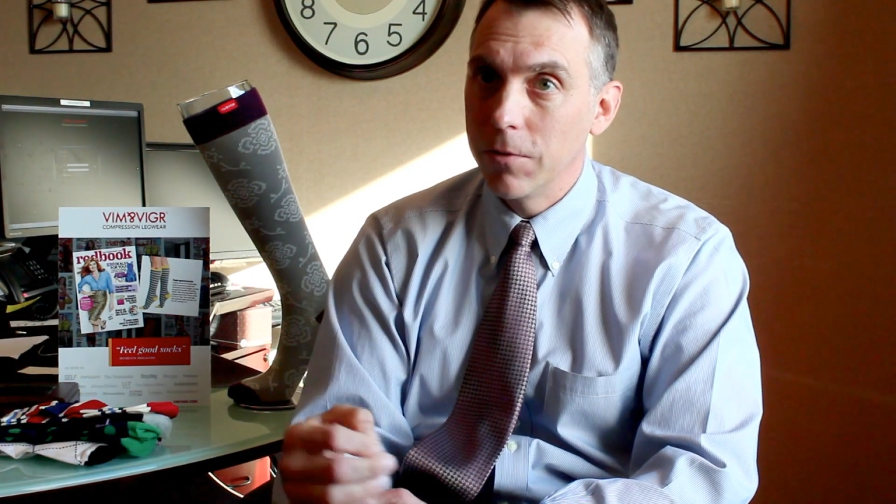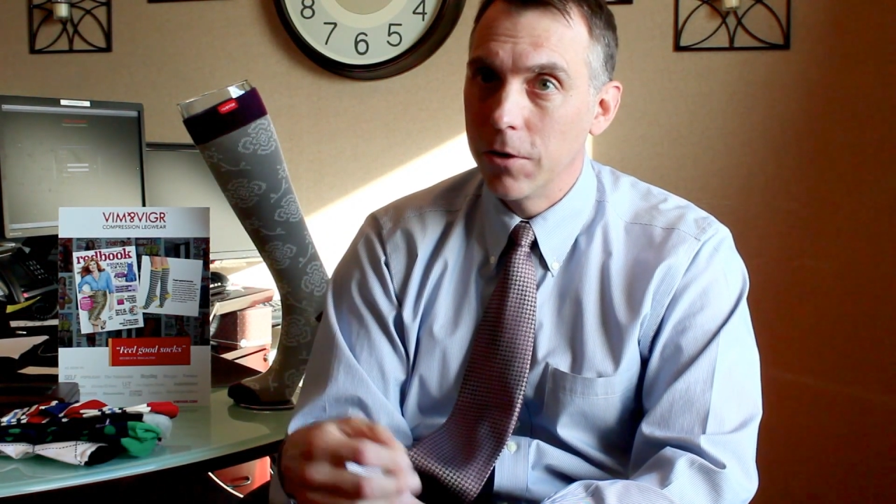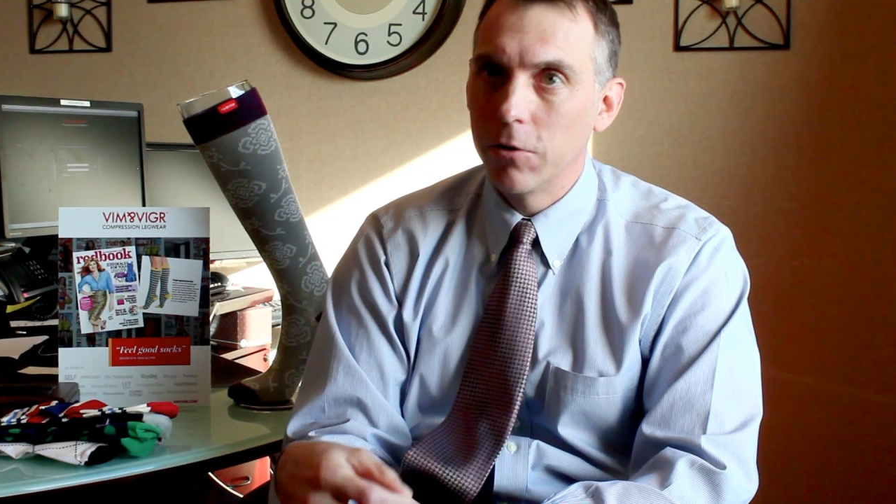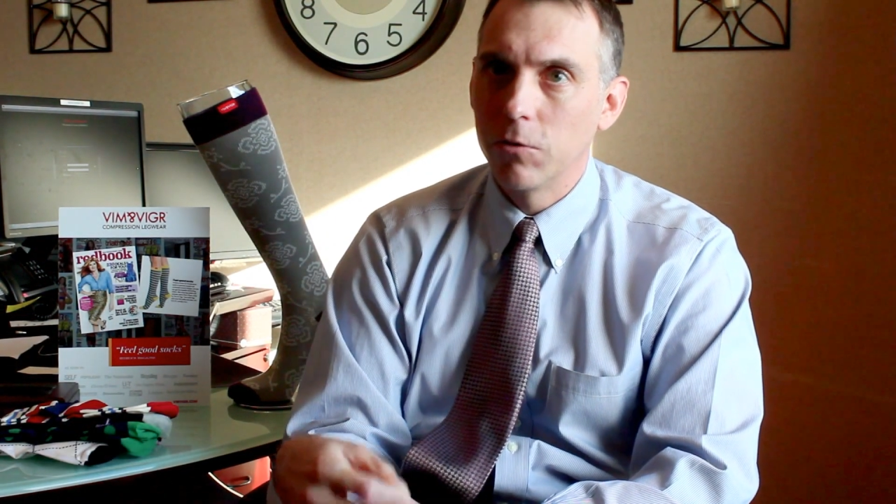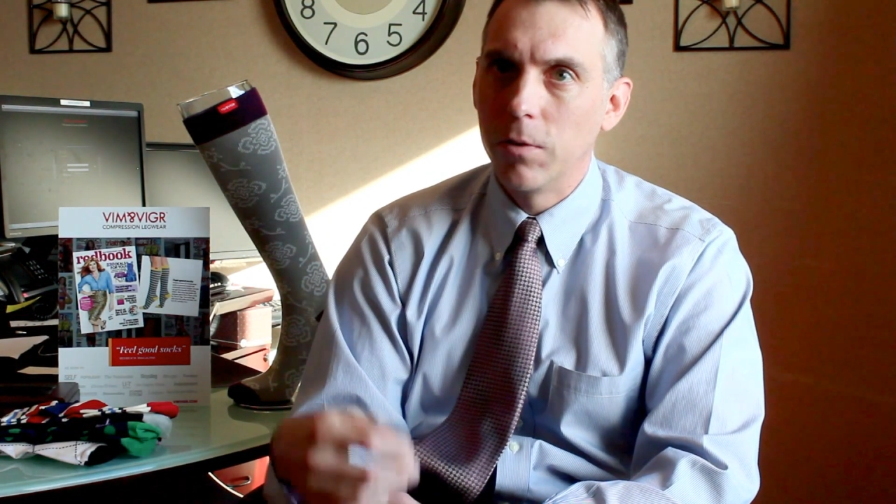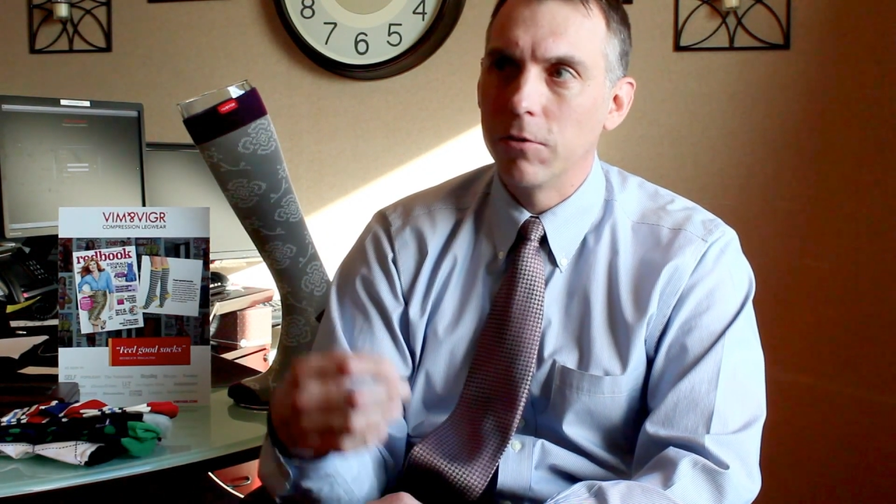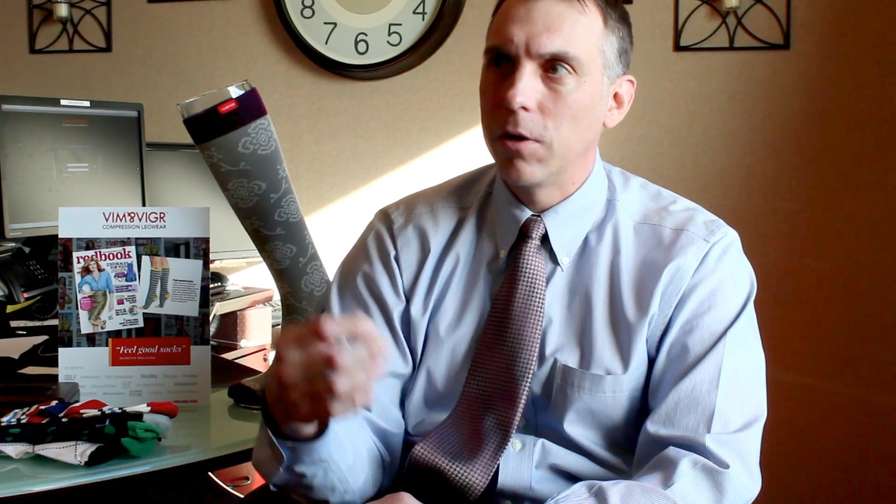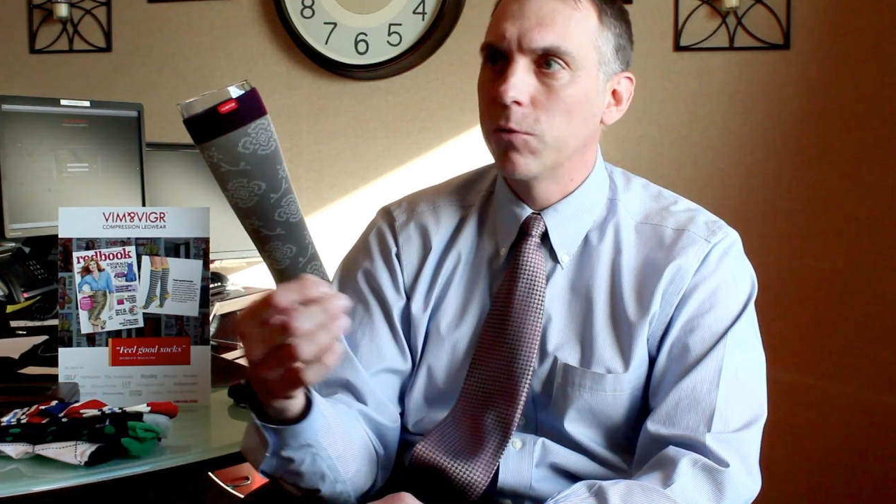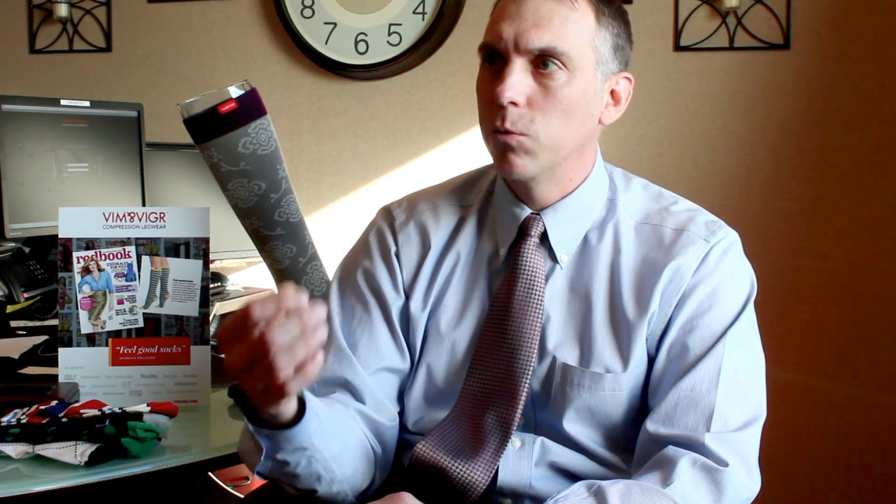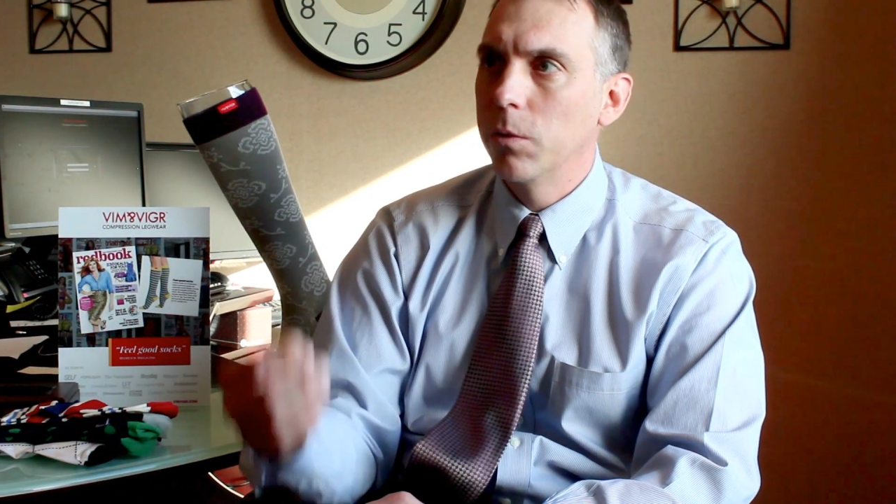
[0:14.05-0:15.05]
varicose veins
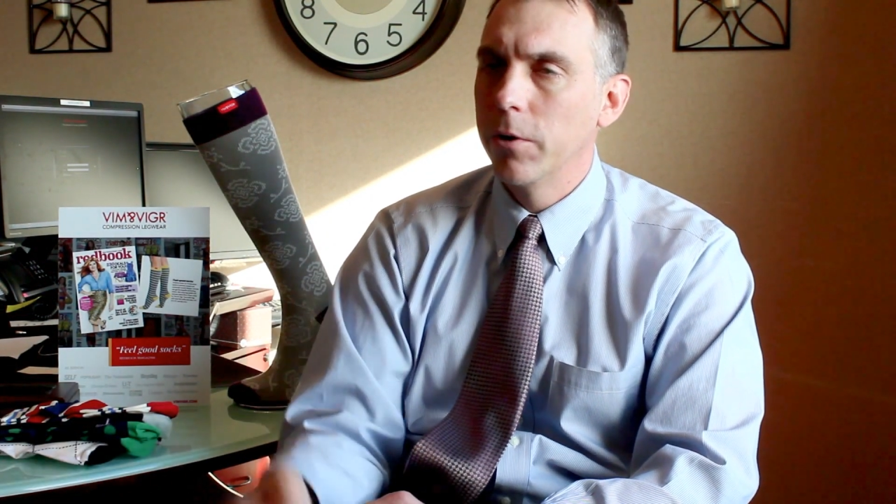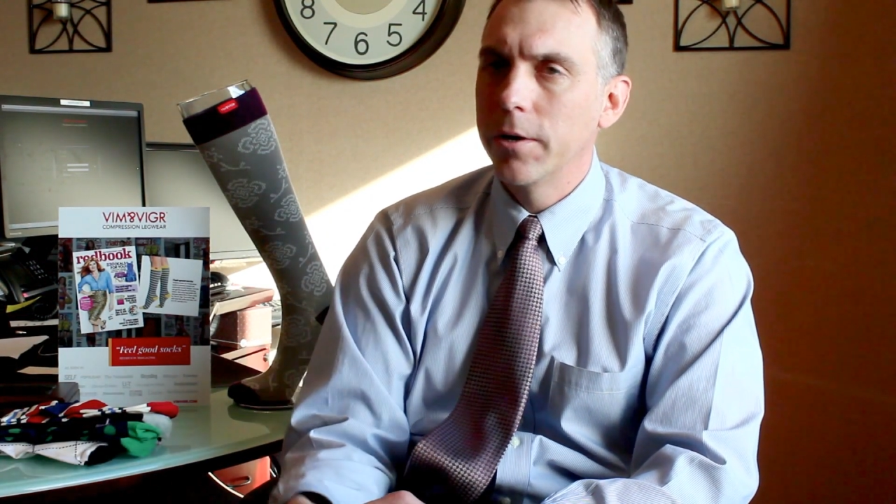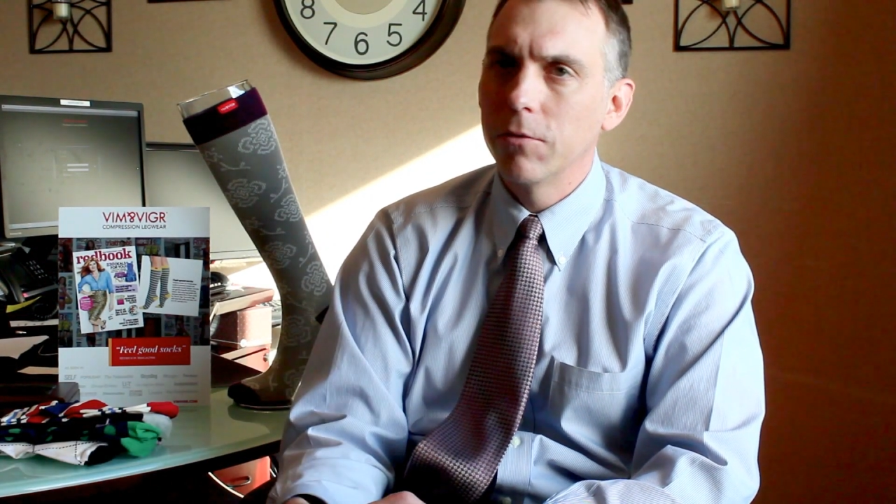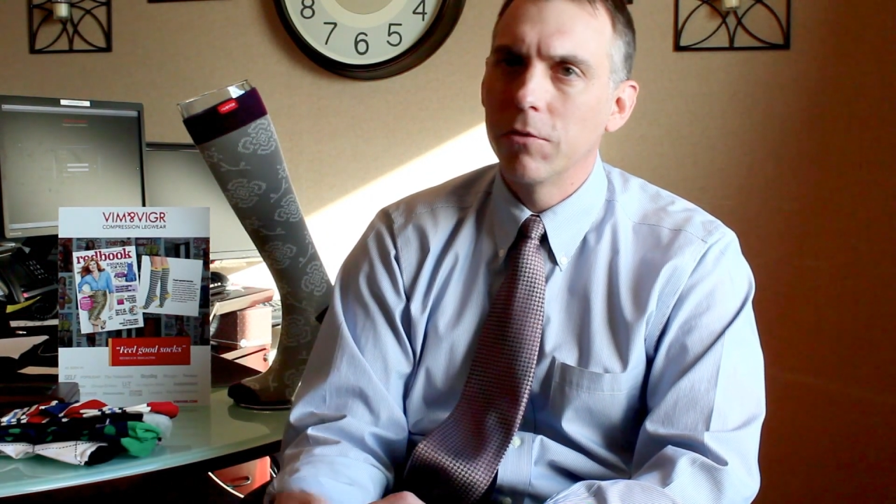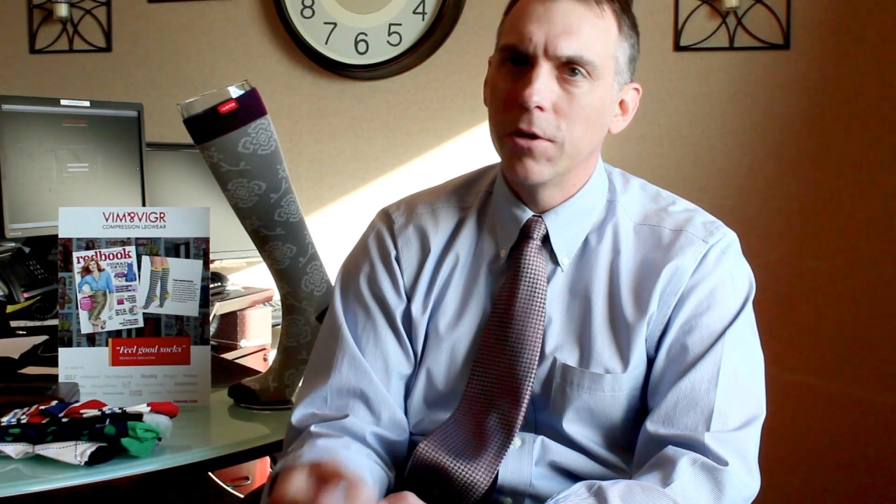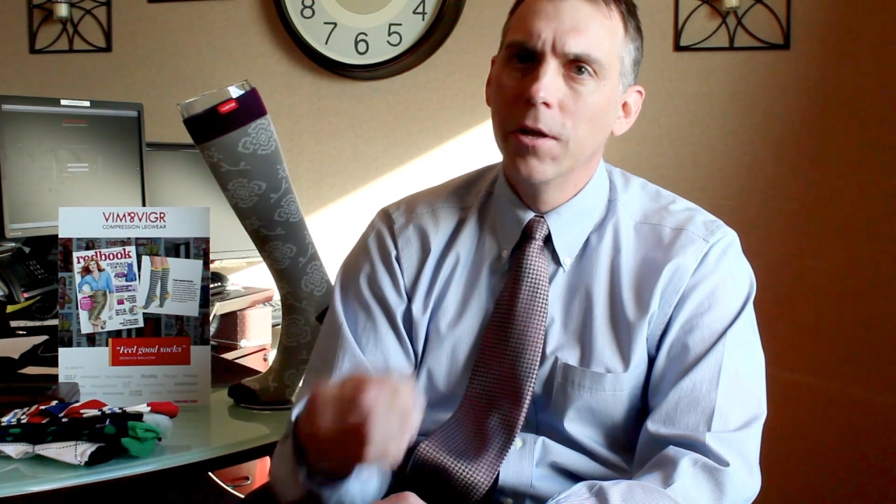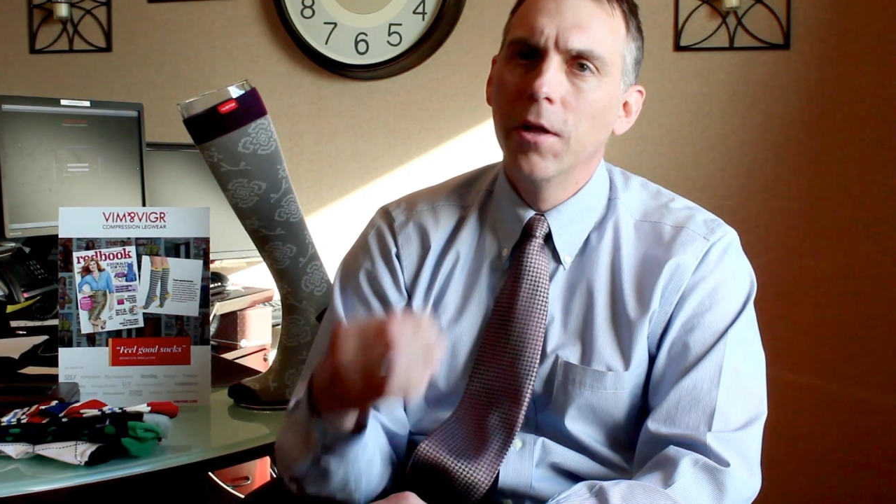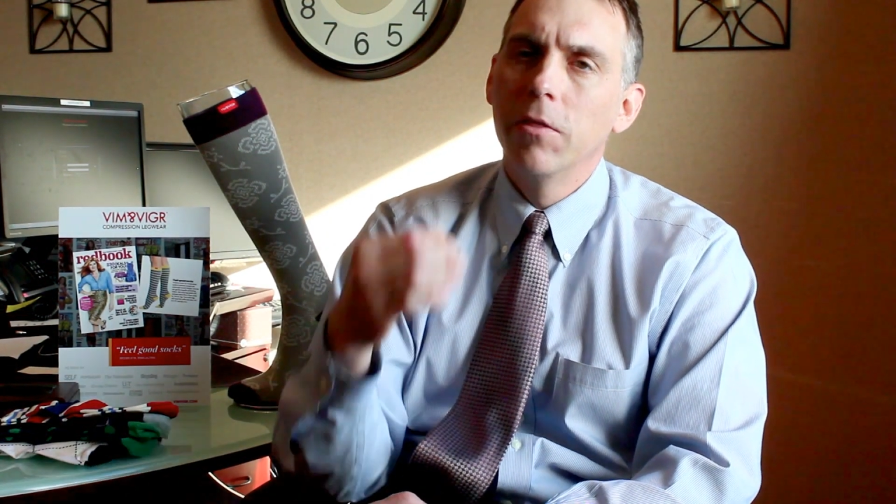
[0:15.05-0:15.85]
after one pregnancy,